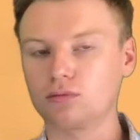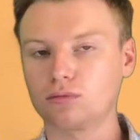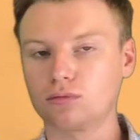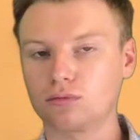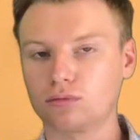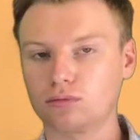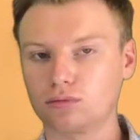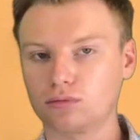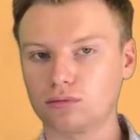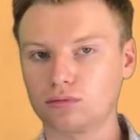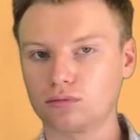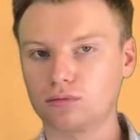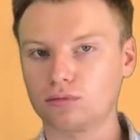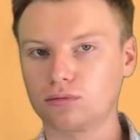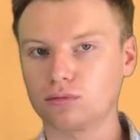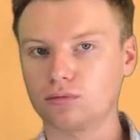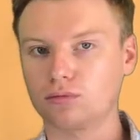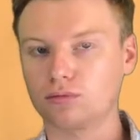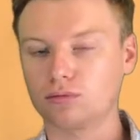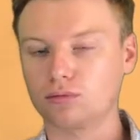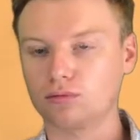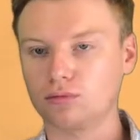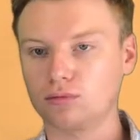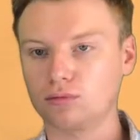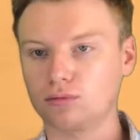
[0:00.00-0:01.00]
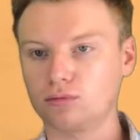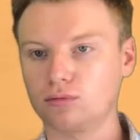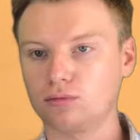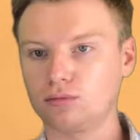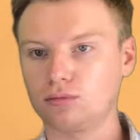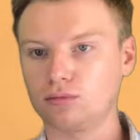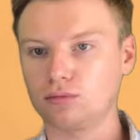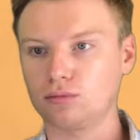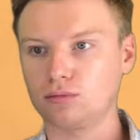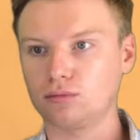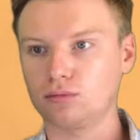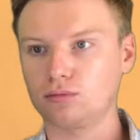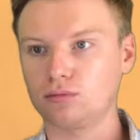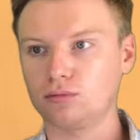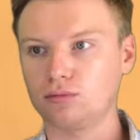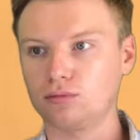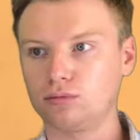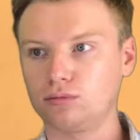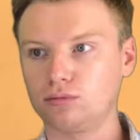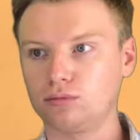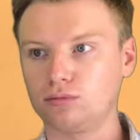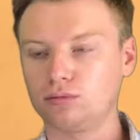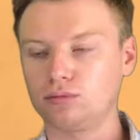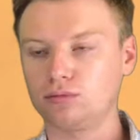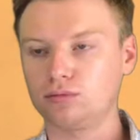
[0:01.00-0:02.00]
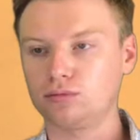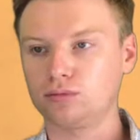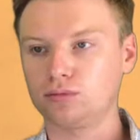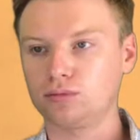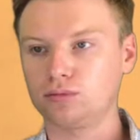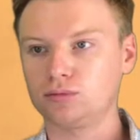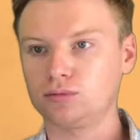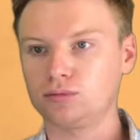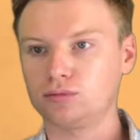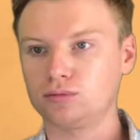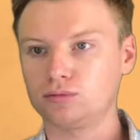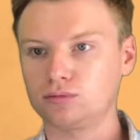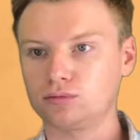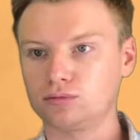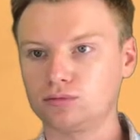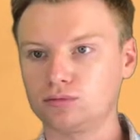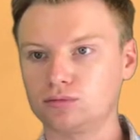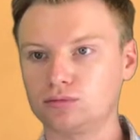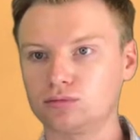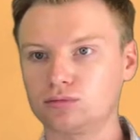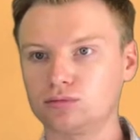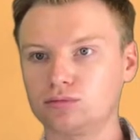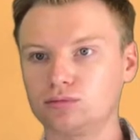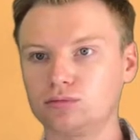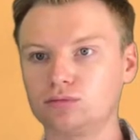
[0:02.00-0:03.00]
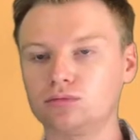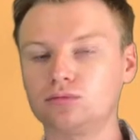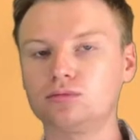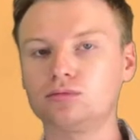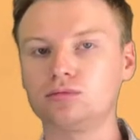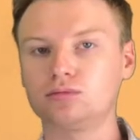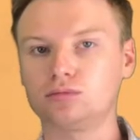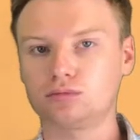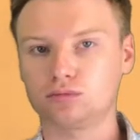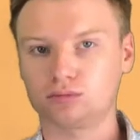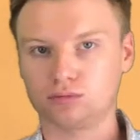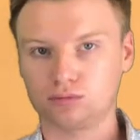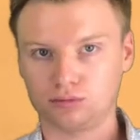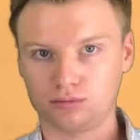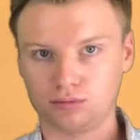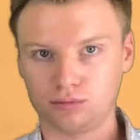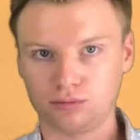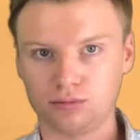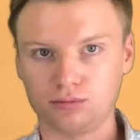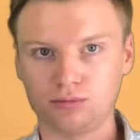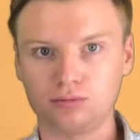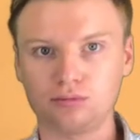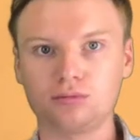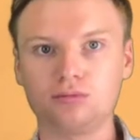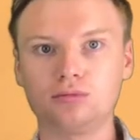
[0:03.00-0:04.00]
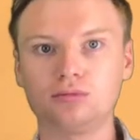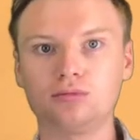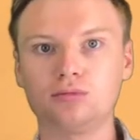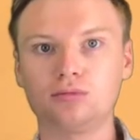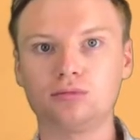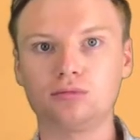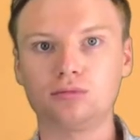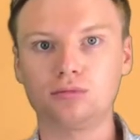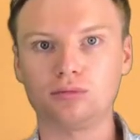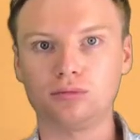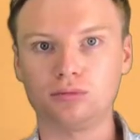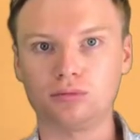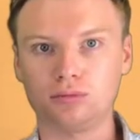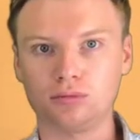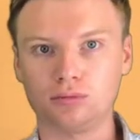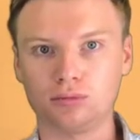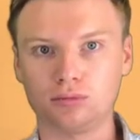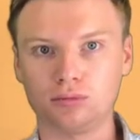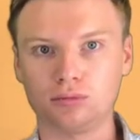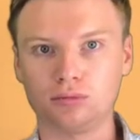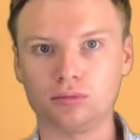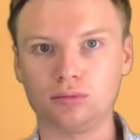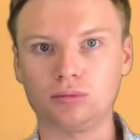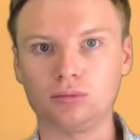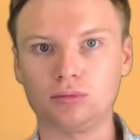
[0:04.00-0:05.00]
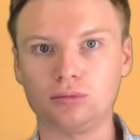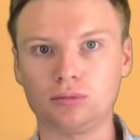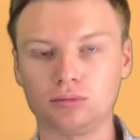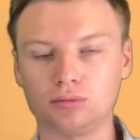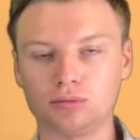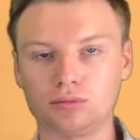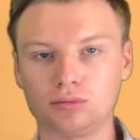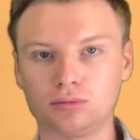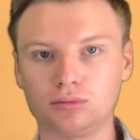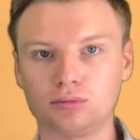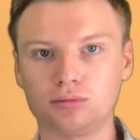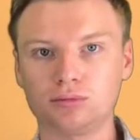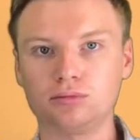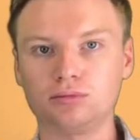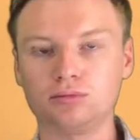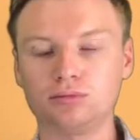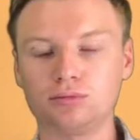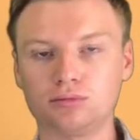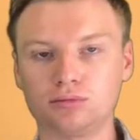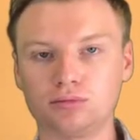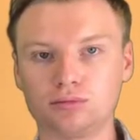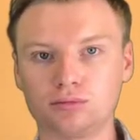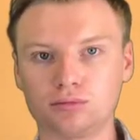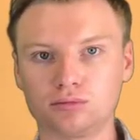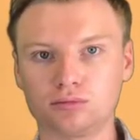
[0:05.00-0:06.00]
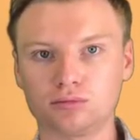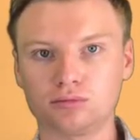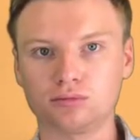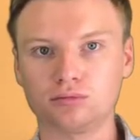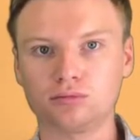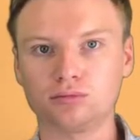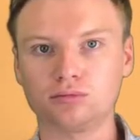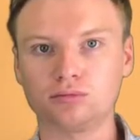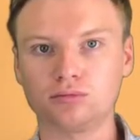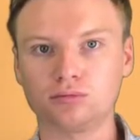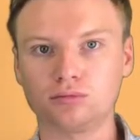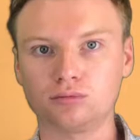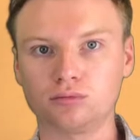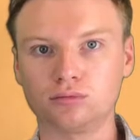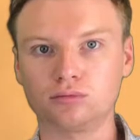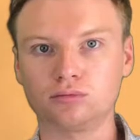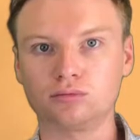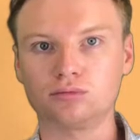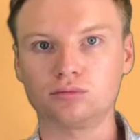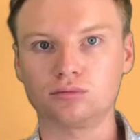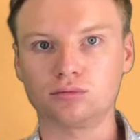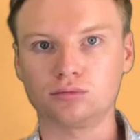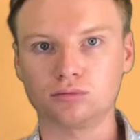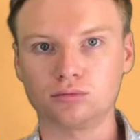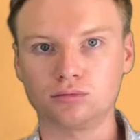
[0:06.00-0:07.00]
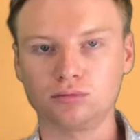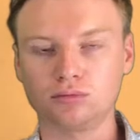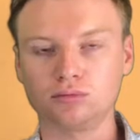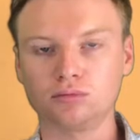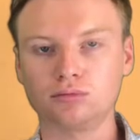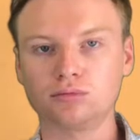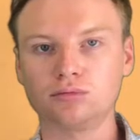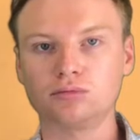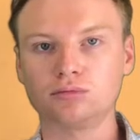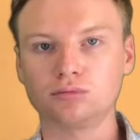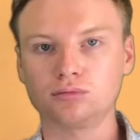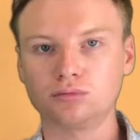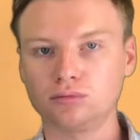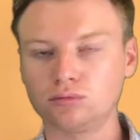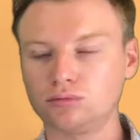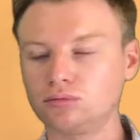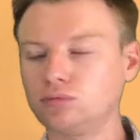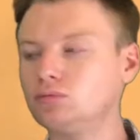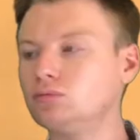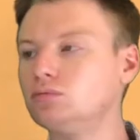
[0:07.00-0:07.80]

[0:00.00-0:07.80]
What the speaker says: [no speech]